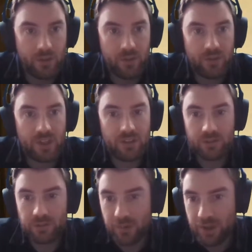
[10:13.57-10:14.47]
also think
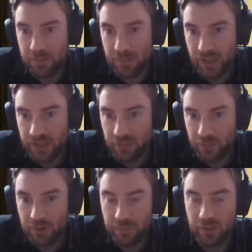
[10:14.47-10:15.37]
Spreading Plague is
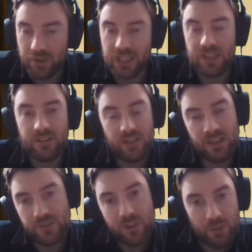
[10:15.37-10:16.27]
worth putting in.
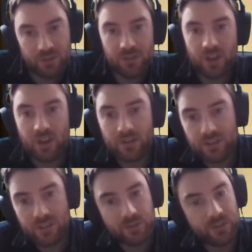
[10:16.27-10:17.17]
Even though it's nerfed,
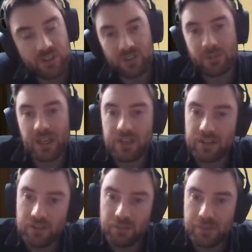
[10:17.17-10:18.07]
still for 6 mana
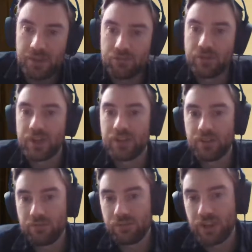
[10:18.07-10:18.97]
this can be a really,
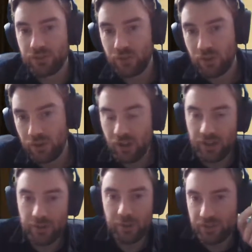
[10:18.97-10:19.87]
really strong
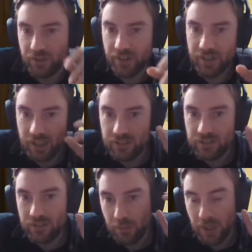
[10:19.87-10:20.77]
card. It works very
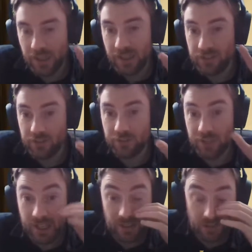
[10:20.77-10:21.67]
well against zoo
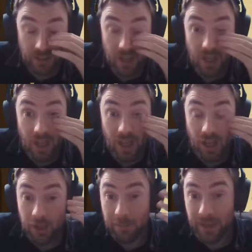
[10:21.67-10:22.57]
decks
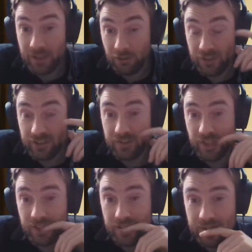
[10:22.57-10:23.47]
and aggressive
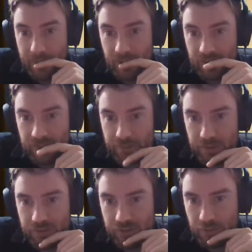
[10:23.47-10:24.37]
decks. I'd like to
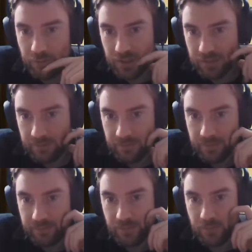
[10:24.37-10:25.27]
put 2 in.
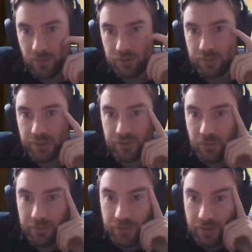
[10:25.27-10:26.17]
What should we
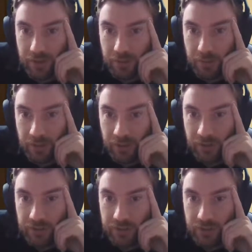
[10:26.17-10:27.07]
drop for another one of
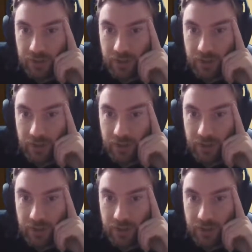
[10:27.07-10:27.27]
those?